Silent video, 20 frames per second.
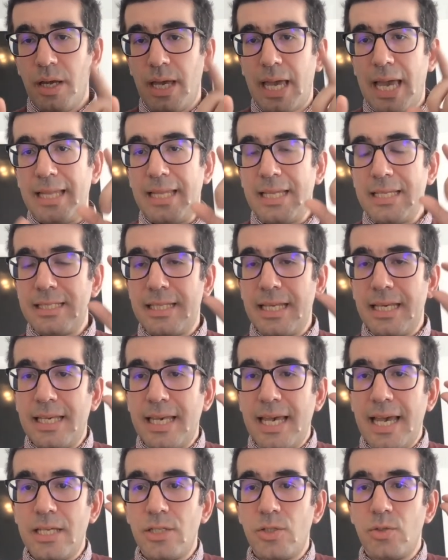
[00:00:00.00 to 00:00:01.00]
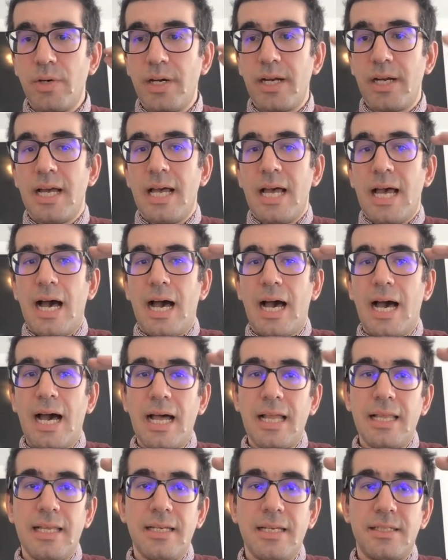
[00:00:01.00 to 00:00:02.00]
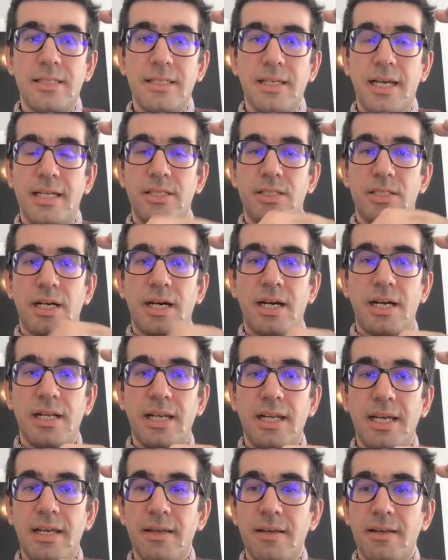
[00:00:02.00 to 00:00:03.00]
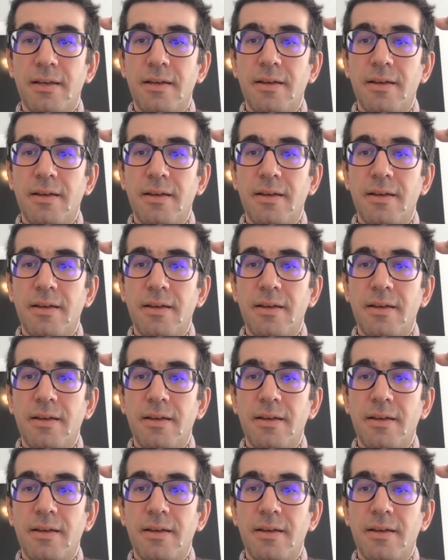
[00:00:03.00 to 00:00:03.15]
And it's the case where Alice and Charlie